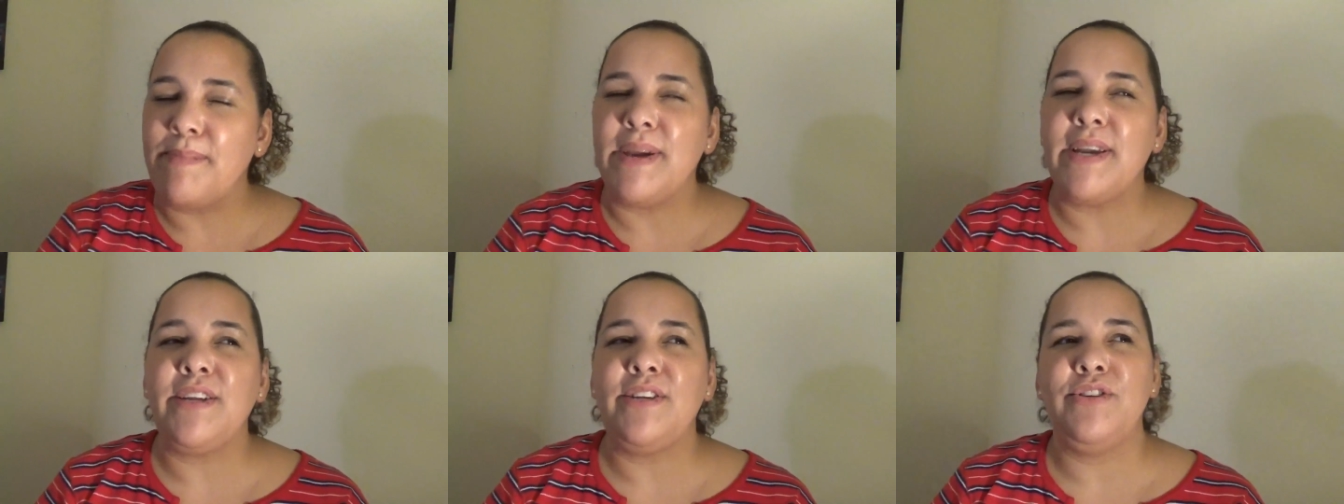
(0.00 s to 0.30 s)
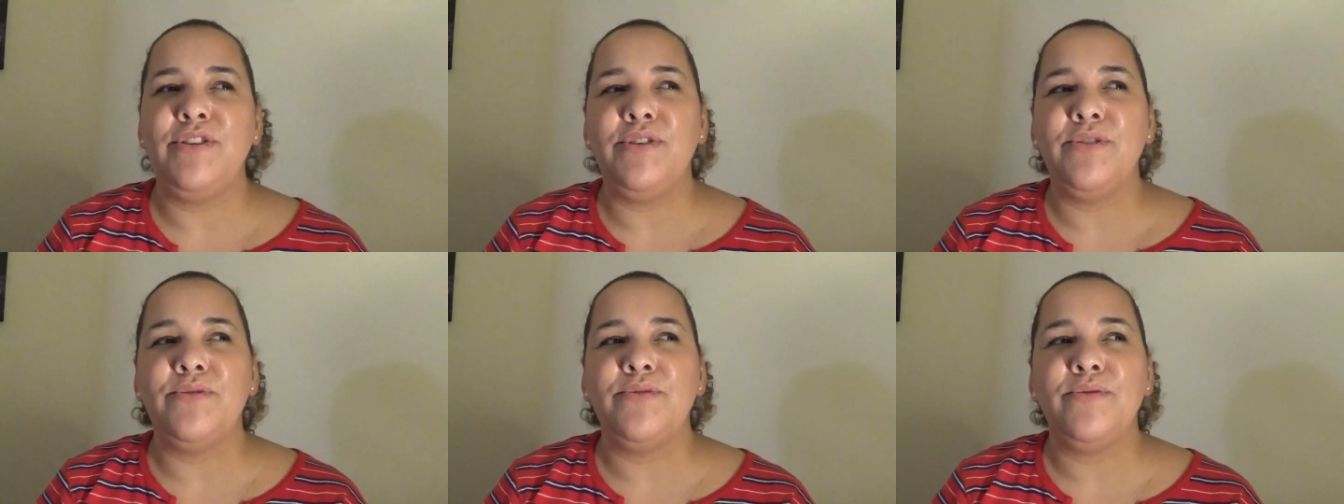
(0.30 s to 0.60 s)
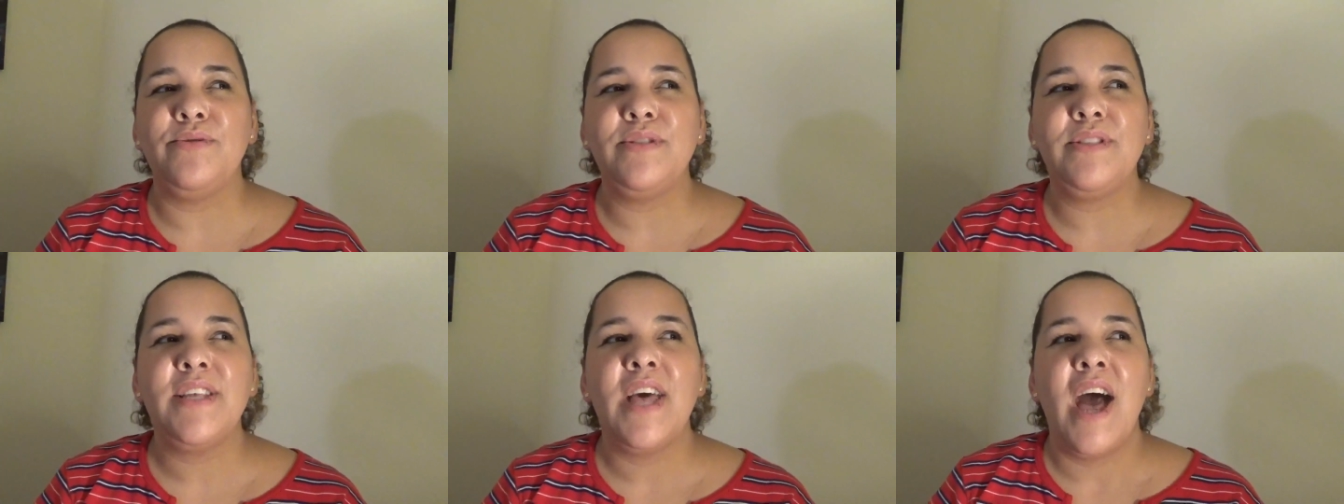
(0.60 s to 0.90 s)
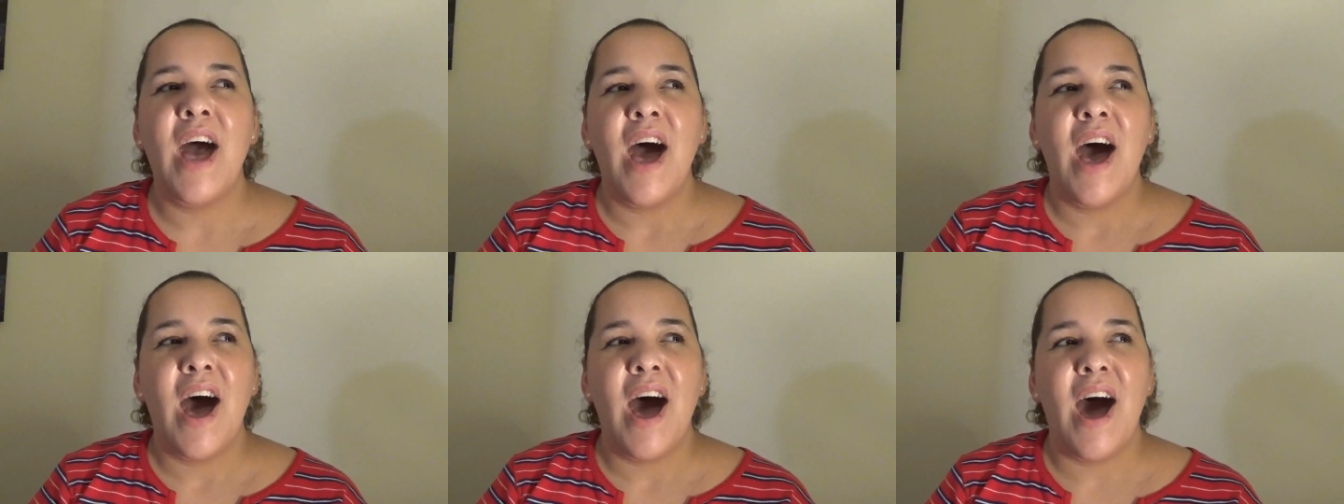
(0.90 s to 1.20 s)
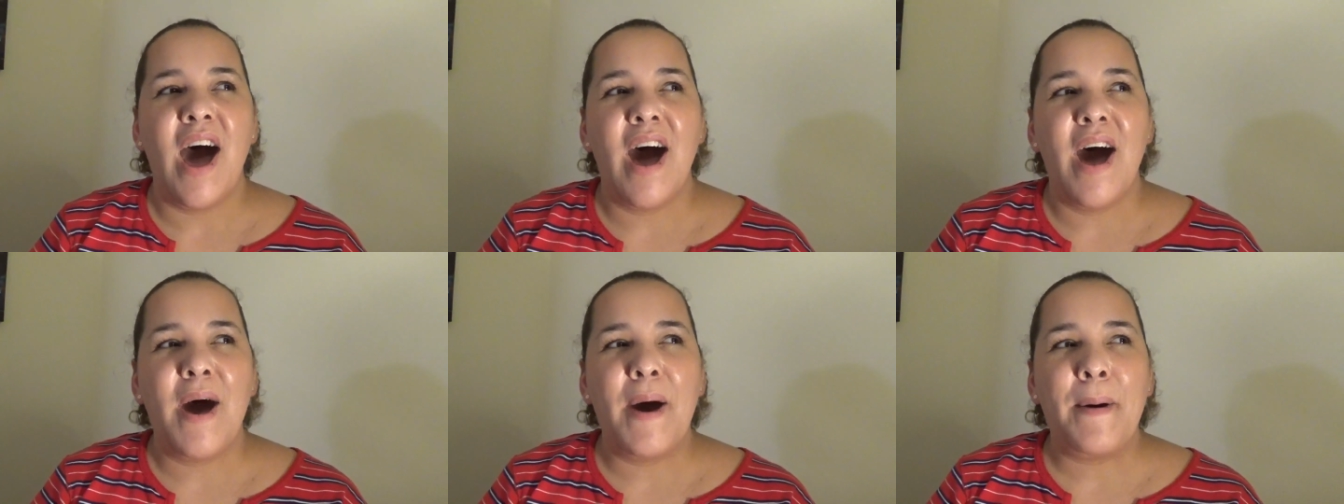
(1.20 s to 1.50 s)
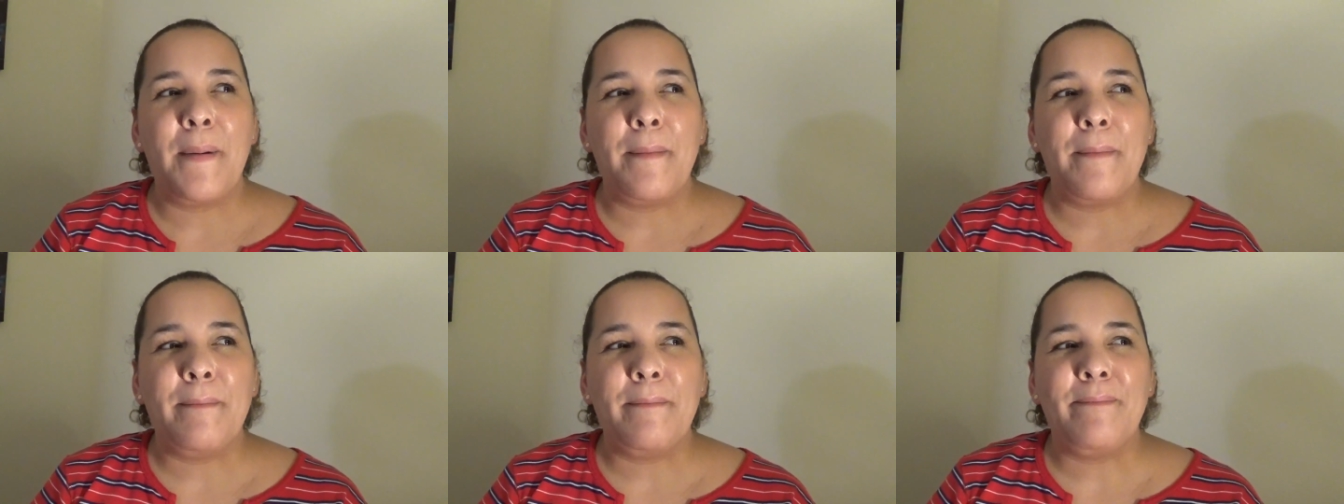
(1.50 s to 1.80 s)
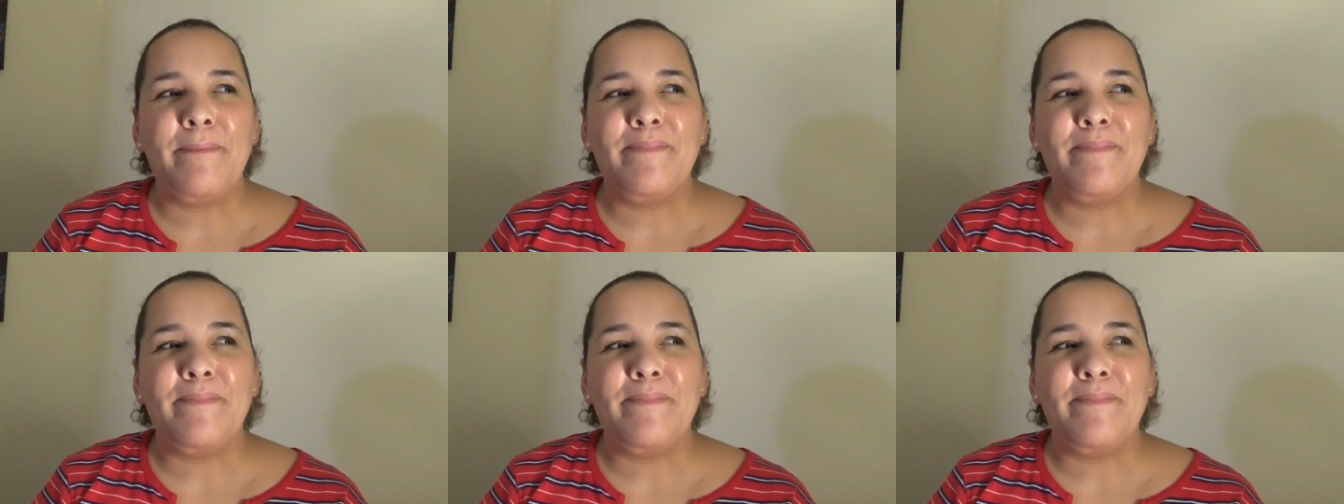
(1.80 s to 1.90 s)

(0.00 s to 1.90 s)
big news, um,